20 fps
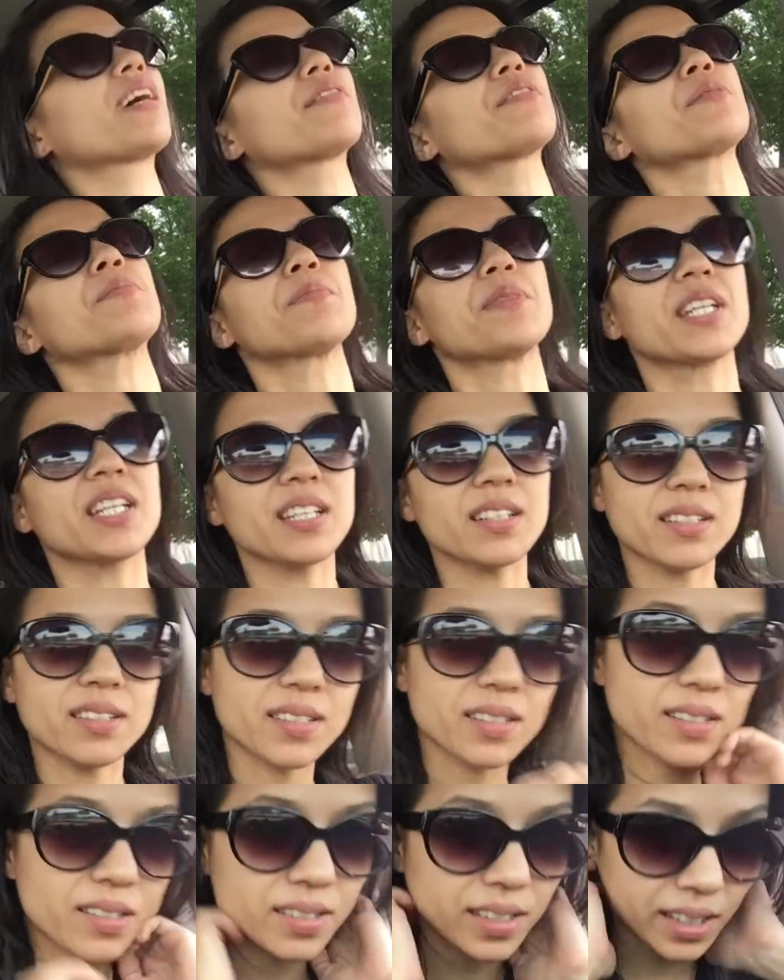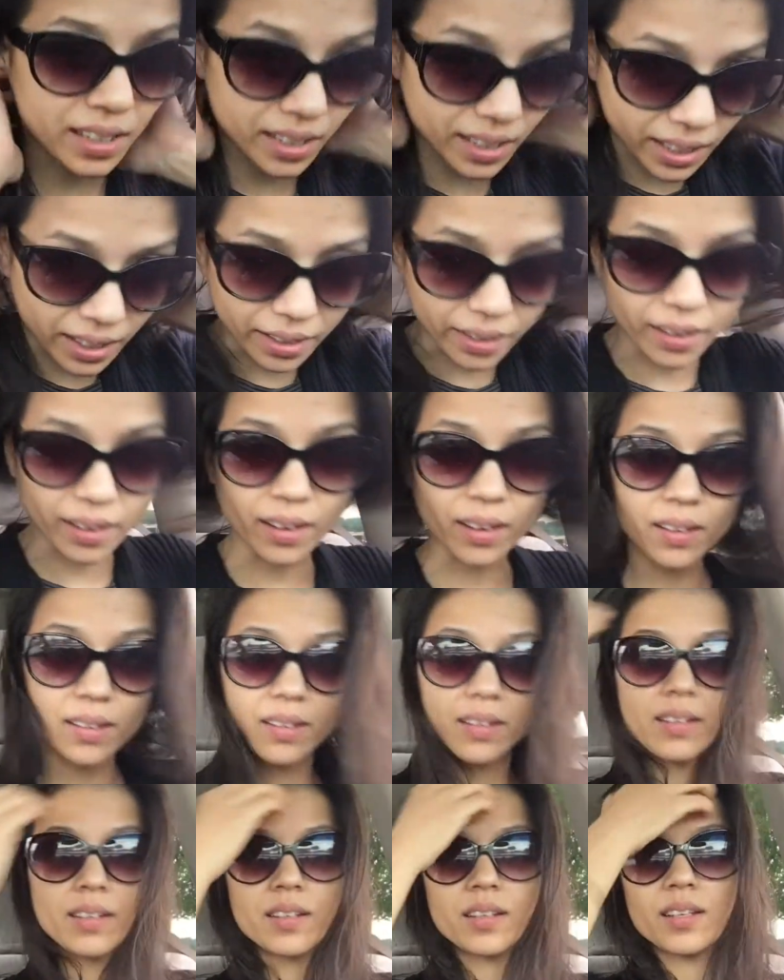have a minute to sit here,
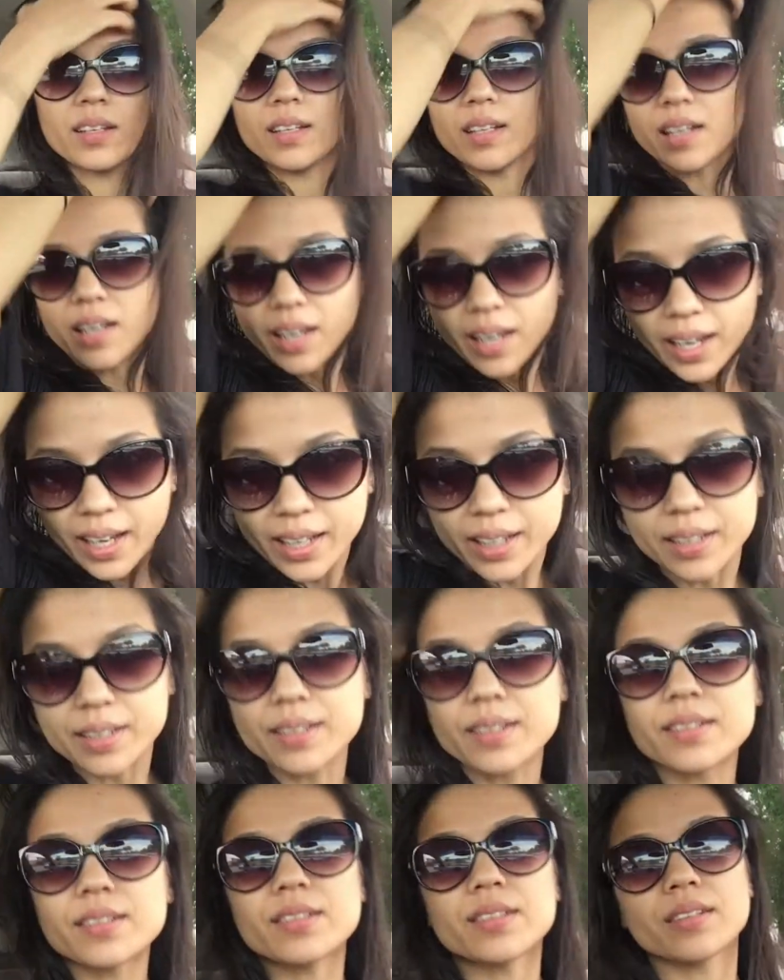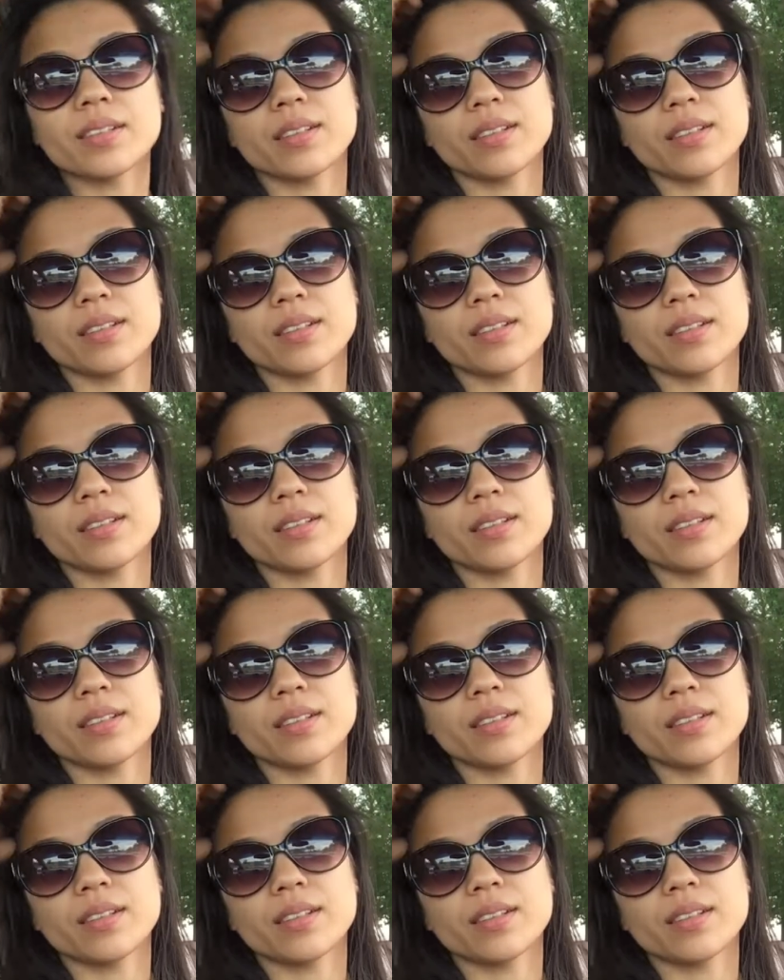and